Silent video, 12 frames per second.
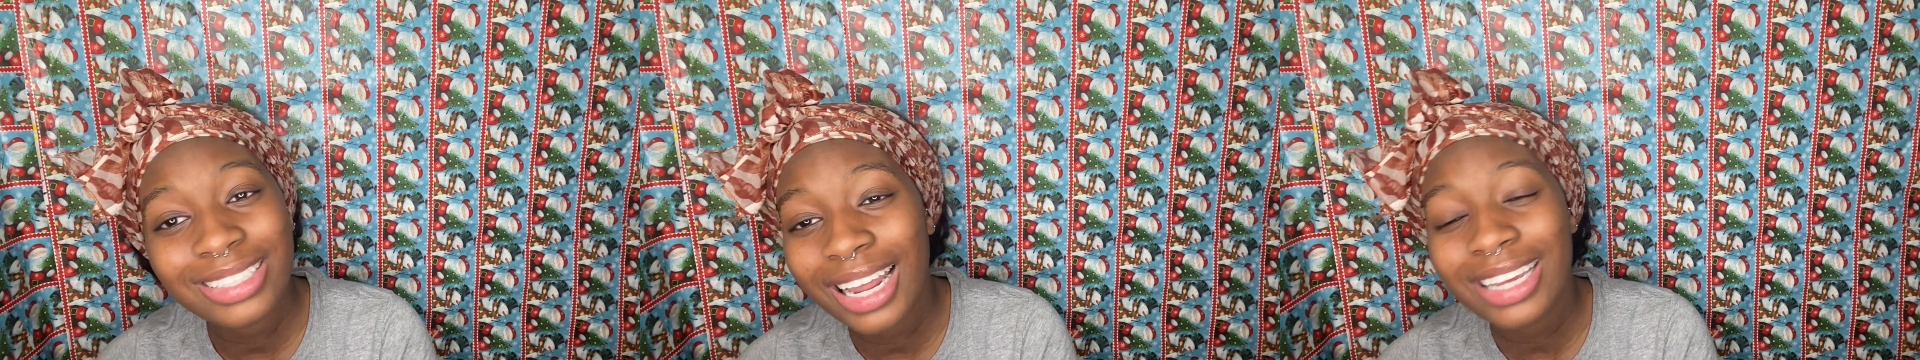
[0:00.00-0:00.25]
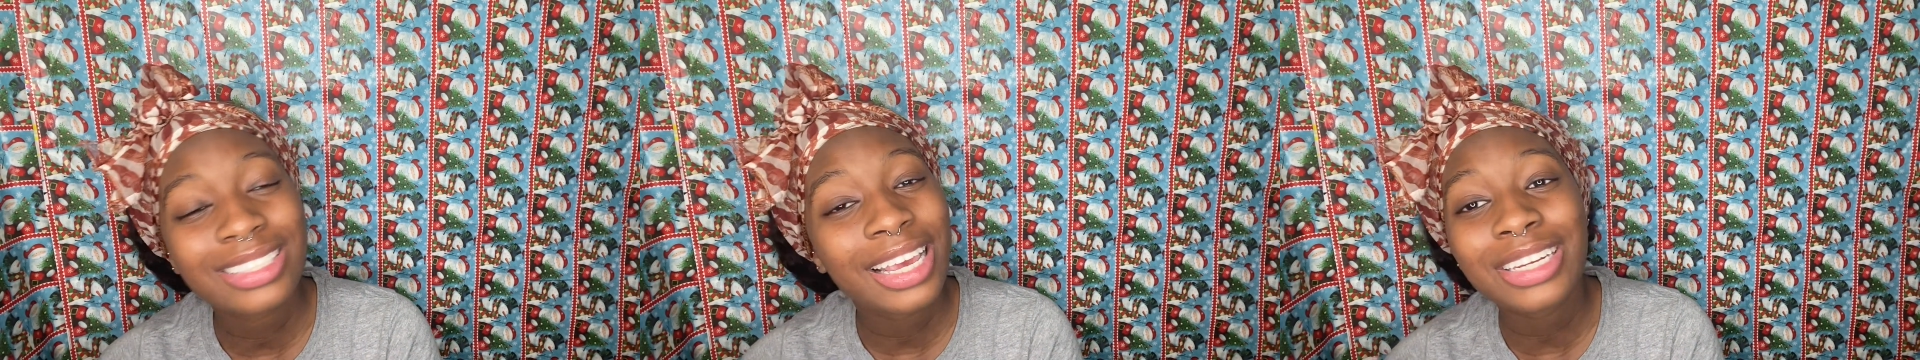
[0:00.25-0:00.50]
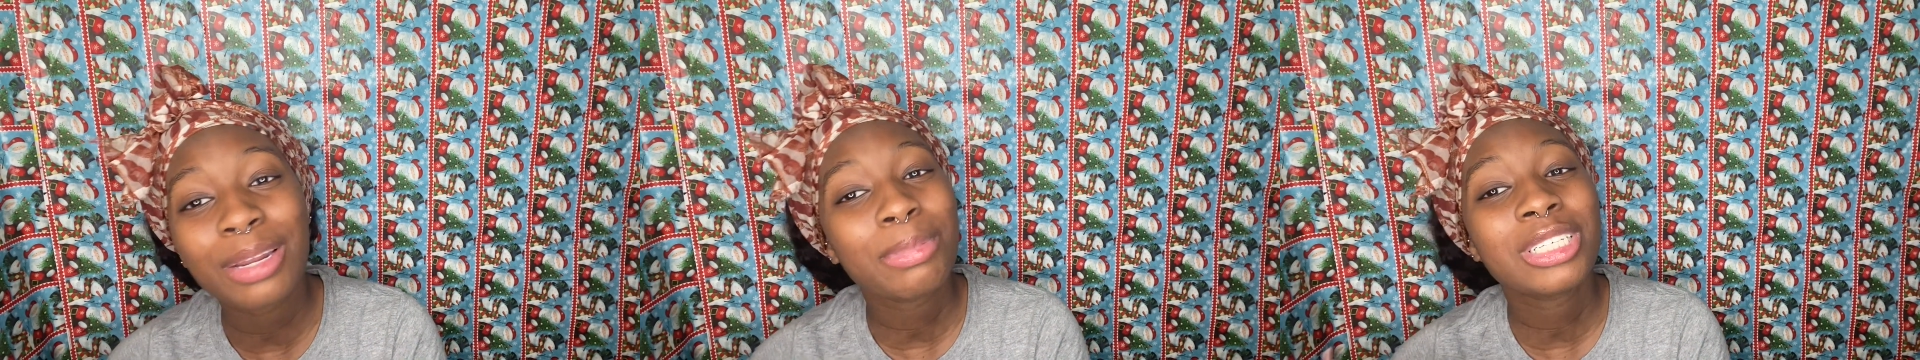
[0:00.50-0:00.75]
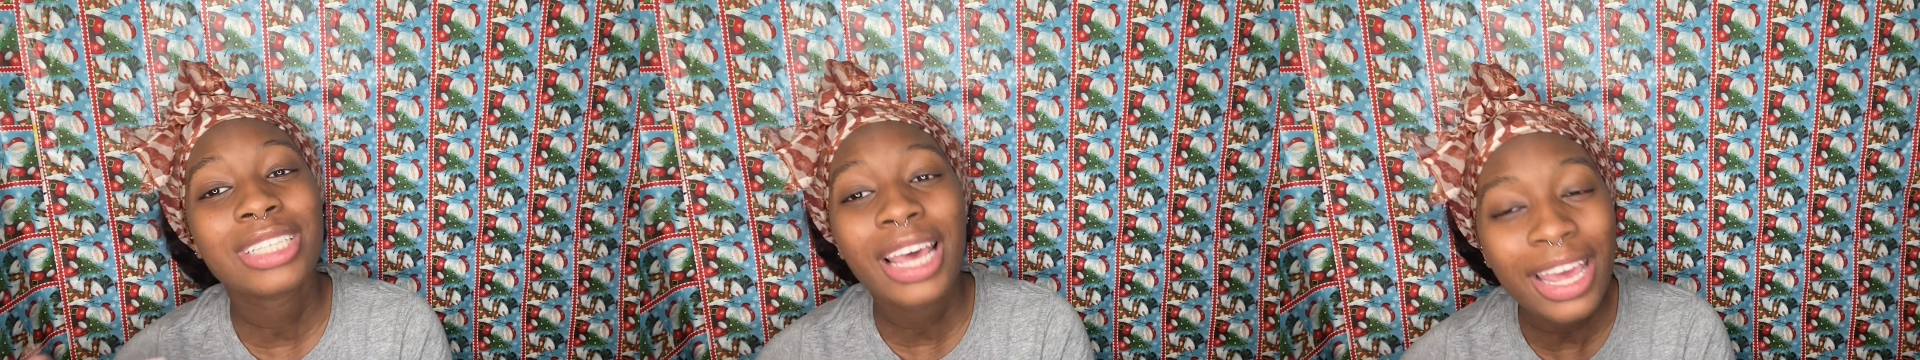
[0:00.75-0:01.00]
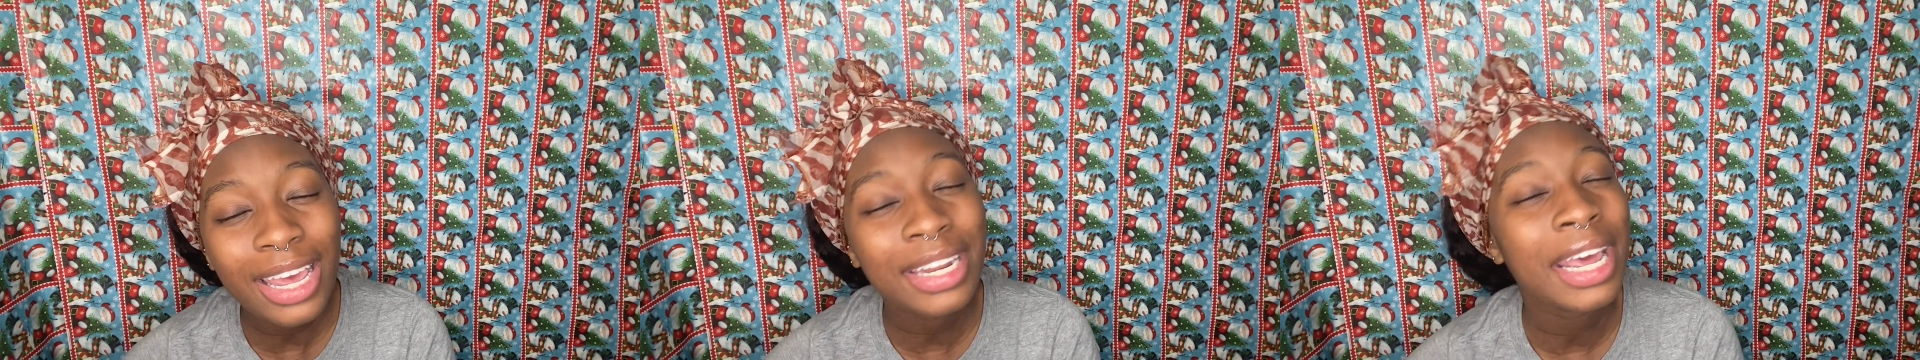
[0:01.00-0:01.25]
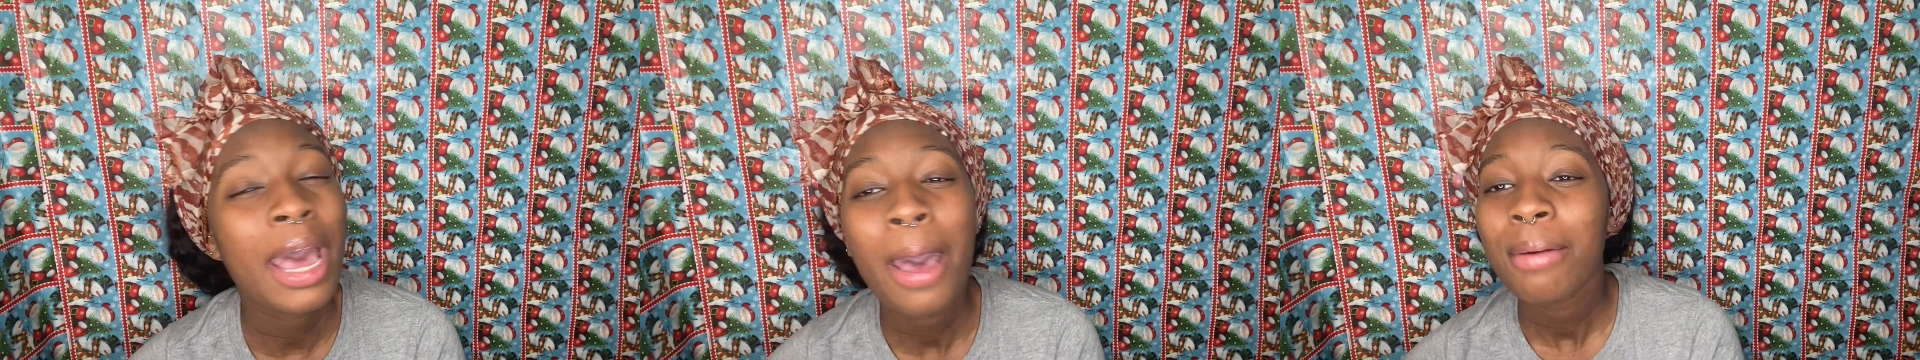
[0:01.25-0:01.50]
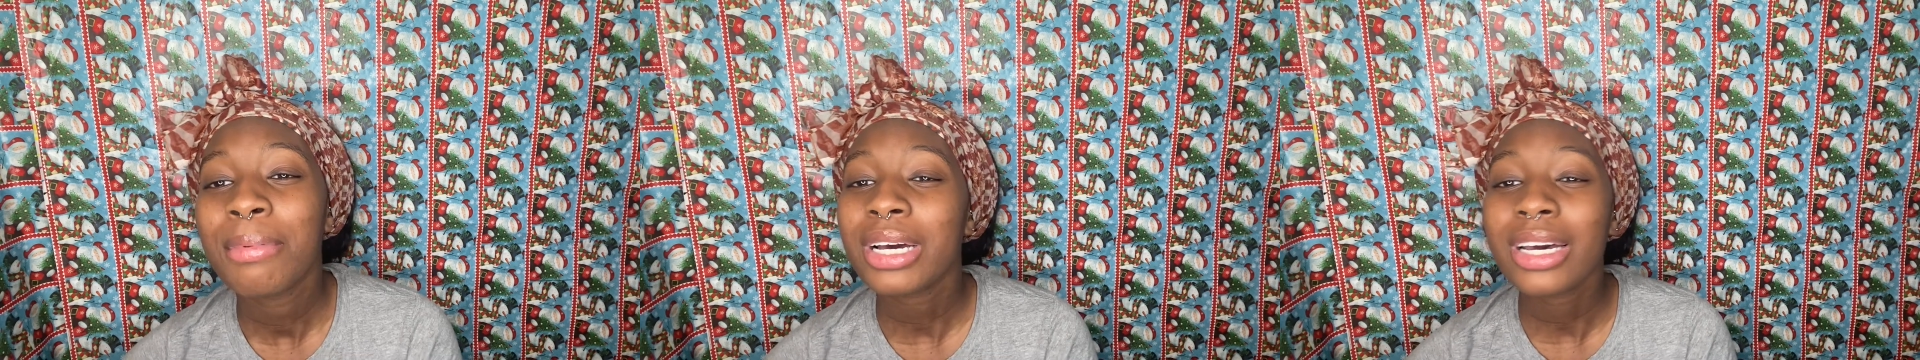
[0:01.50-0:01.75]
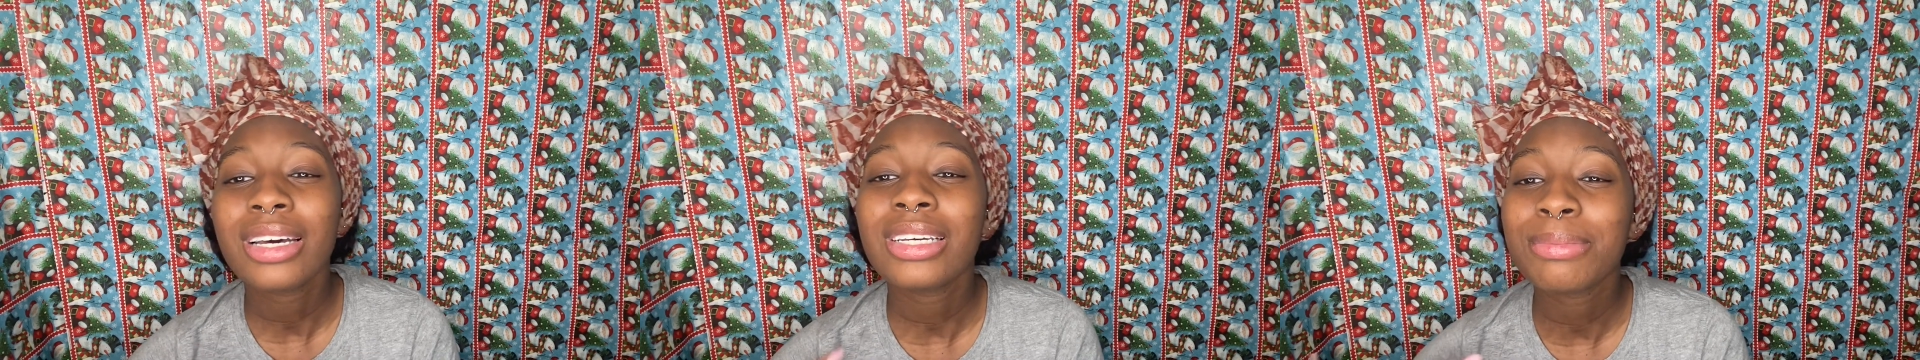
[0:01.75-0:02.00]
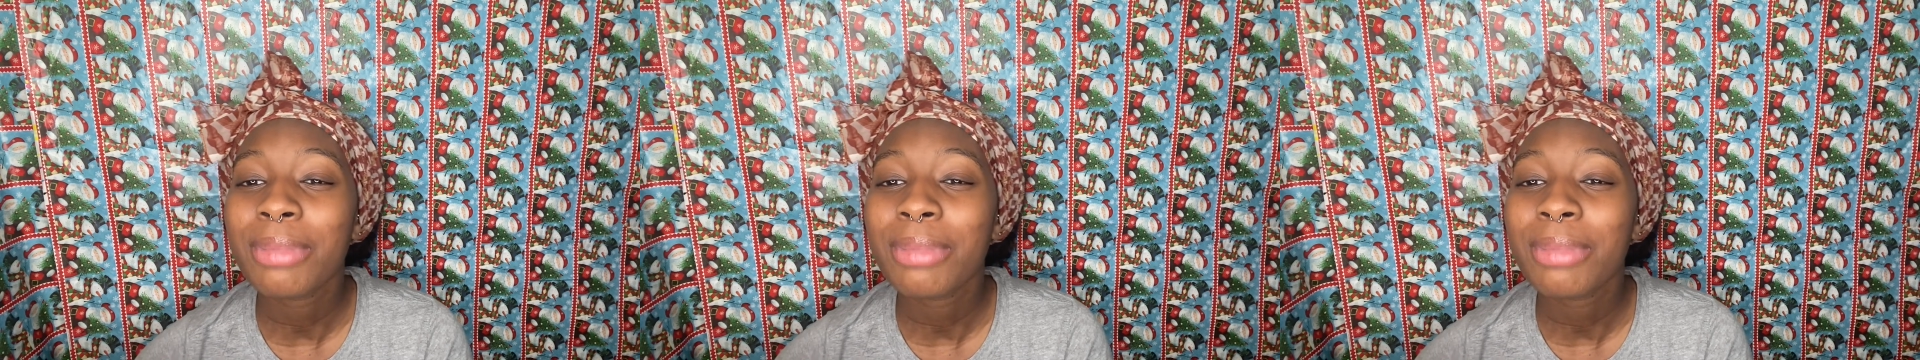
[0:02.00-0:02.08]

Like take number 10 because